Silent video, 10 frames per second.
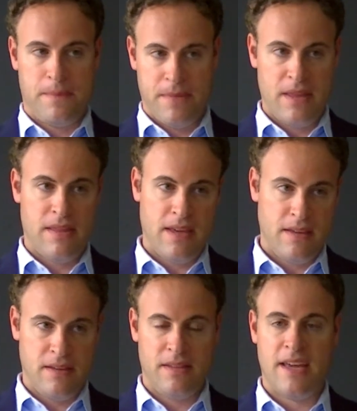
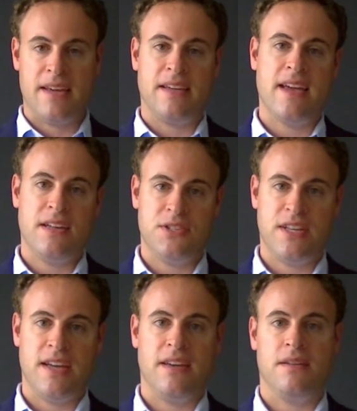they engaged
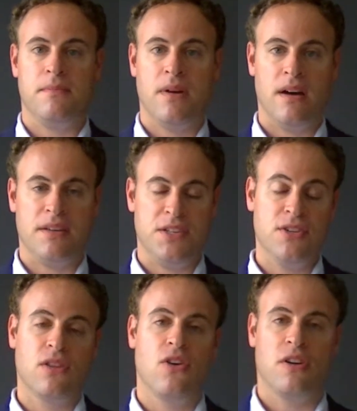in a
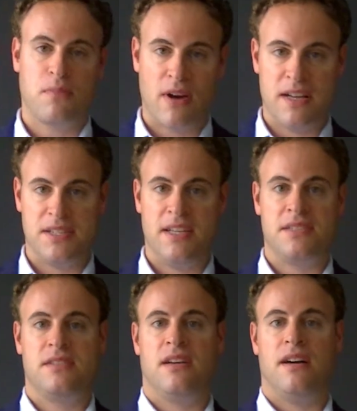year-long
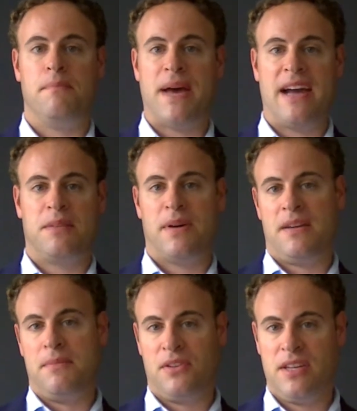process backed by
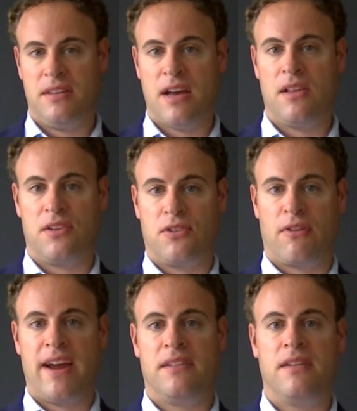$1 million
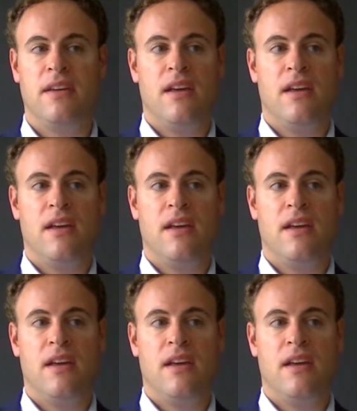grant.